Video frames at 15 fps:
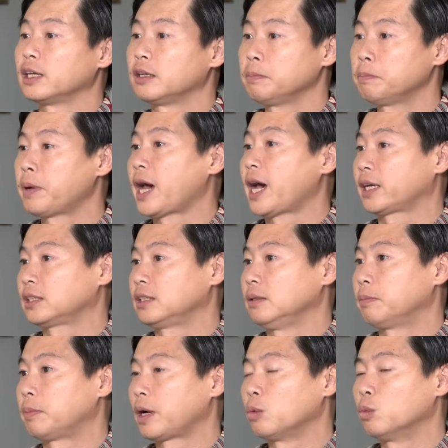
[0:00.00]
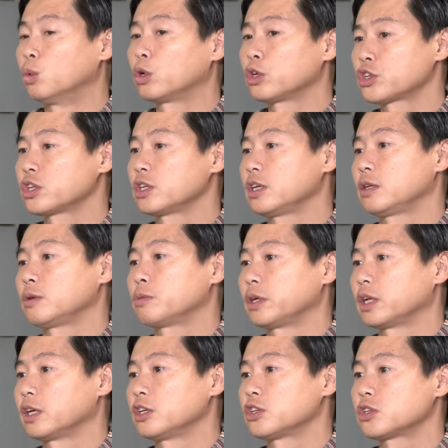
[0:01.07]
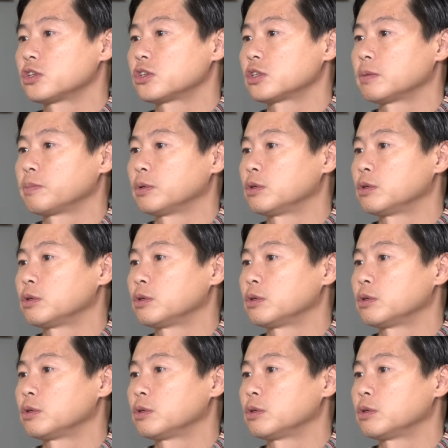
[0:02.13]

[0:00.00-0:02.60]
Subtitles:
impacted by worsening relationship